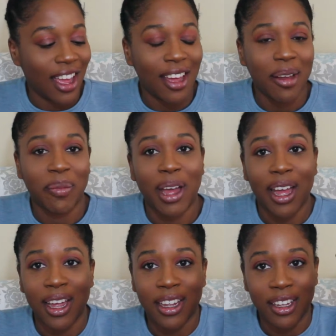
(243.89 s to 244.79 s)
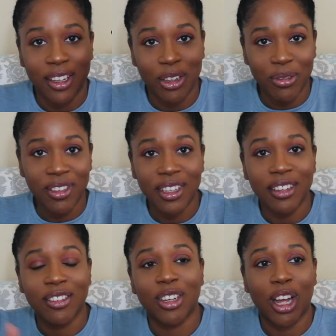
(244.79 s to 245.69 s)
I used
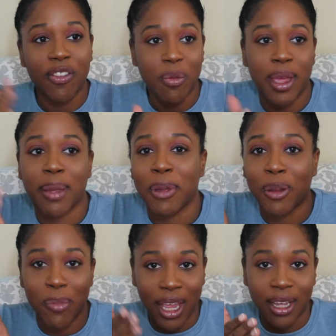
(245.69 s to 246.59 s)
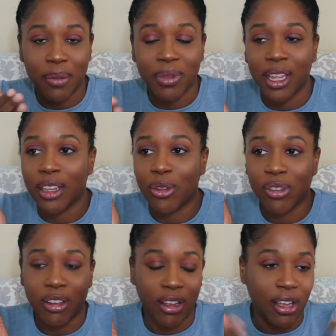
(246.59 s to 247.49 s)
this, took off the makeup, like
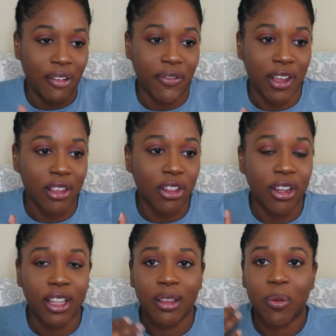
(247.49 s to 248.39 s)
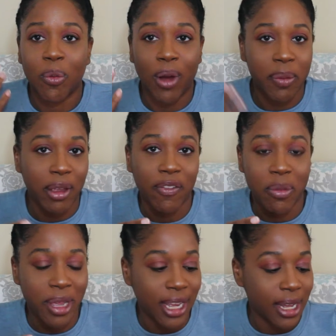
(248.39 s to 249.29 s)
used a face cloth, wiped off
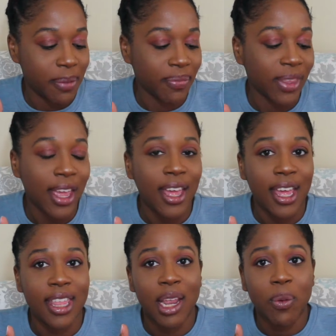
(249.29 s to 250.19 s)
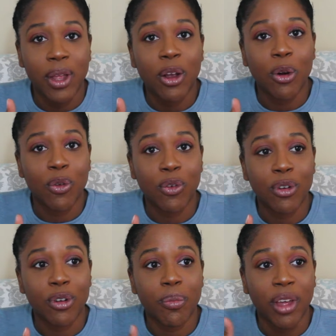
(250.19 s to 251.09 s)
the makeup, and then I went
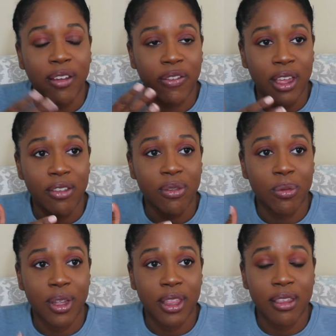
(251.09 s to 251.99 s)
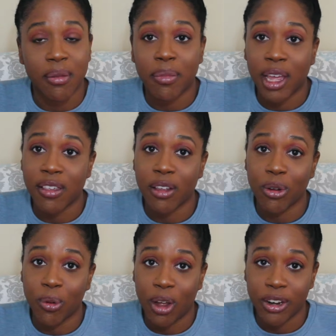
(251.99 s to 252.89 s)
over my face with some
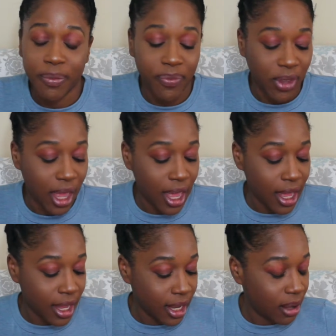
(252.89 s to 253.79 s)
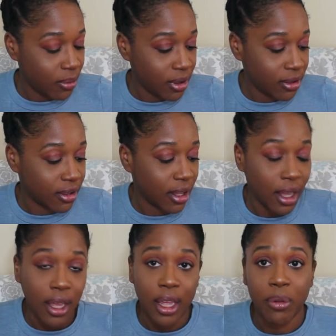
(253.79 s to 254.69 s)
micellar water, and it was
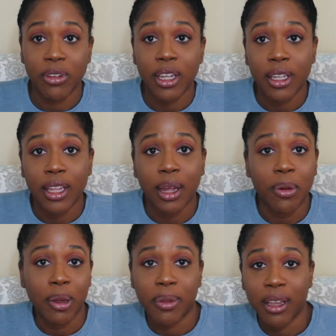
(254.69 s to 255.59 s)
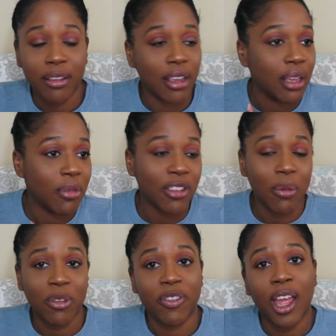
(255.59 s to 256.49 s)
good. Like I woke up the next day, my
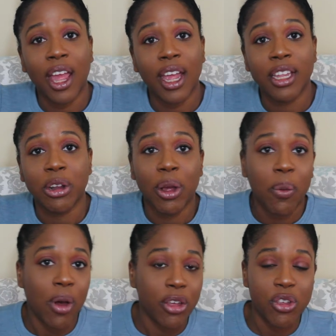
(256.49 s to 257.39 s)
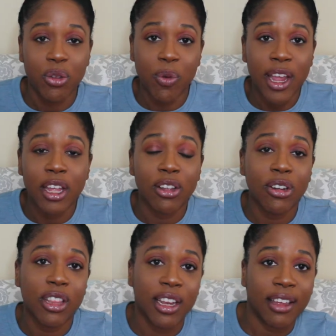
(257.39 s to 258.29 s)
skin was fine. I washed it
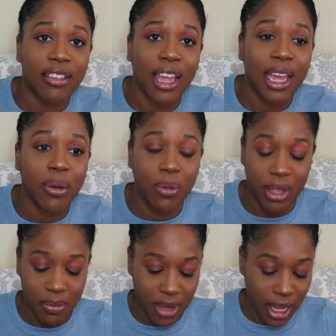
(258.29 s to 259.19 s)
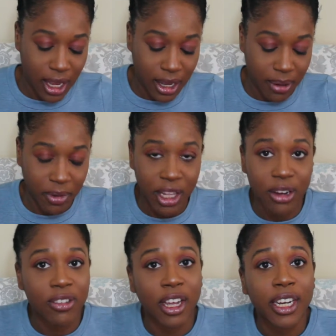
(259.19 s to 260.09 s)
regular the next day with my
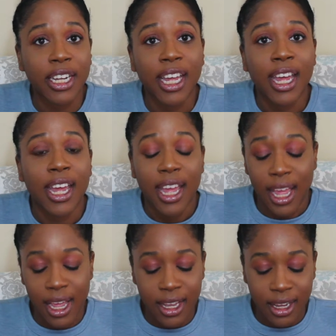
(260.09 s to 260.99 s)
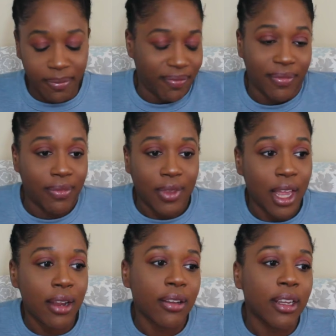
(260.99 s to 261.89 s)
Clarisonic, and
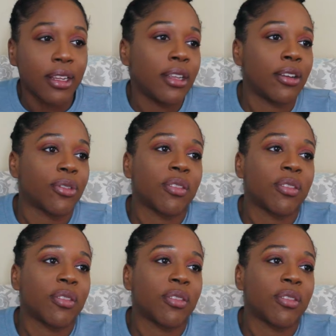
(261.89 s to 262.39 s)
I didn't.